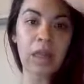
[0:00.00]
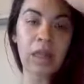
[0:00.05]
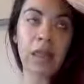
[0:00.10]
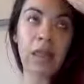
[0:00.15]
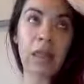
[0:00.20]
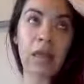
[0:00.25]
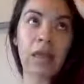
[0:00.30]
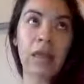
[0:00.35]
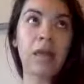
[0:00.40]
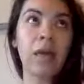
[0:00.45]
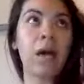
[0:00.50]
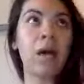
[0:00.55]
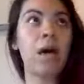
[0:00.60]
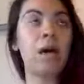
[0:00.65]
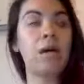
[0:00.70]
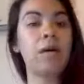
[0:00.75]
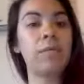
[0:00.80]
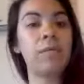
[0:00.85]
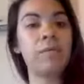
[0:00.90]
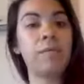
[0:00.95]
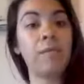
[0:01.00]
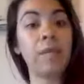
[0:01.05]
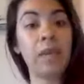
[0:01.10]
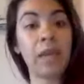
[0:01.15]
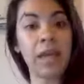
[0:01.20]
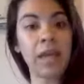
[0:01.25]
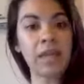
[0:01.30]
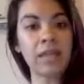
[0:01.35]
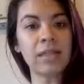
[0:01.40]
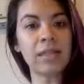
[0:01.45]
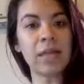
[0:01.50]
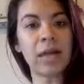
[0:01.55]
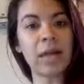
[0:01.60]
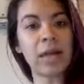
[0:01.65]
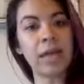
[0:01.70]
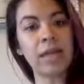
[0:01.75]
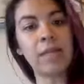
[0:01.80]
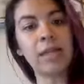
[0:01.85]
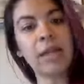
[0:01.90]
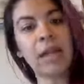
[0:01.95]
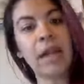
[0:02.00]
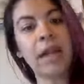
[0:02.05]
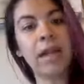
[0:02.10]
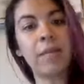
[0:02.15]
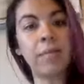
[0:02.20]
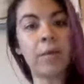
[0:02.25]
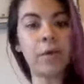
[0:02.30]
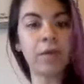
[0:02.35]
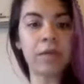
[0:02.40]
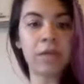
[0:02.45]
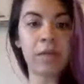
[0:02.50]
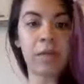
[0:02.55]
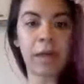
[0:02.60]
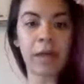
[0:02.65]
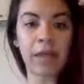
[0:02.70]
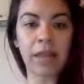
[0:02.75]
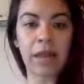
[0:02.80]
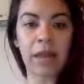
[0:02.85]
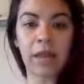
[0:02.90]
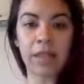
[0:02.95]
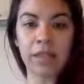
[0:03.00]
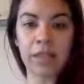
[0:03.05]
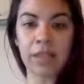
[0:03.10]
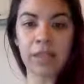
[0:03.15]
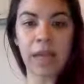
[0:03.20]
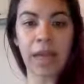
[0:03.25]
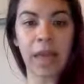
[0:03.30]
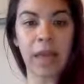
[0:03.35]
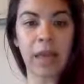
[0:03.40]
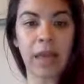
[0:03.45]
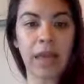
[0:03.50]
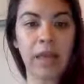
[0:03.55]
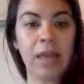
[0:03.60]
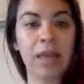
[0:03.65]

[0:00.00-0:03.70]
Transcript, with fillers: the um, the kids line that I had posted about the other day,